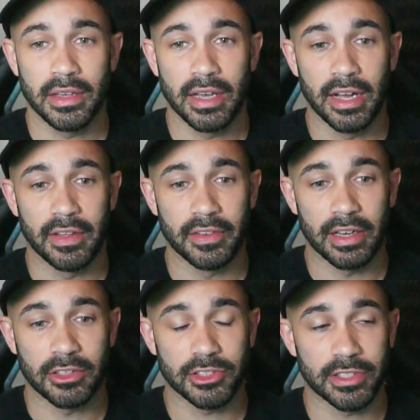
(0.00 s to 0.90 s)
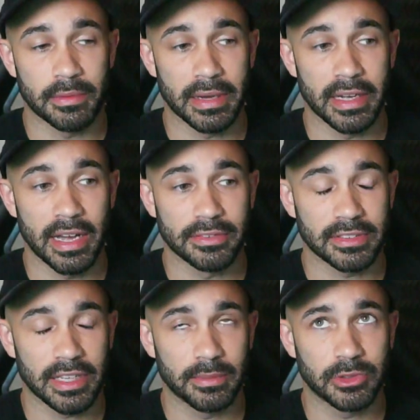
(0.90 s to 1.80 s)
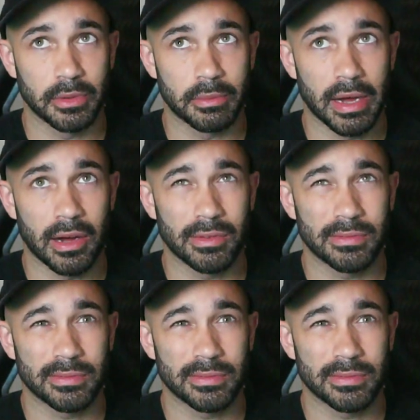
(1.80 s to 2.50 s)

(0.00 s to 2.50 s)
And then I'll set my f-stop to about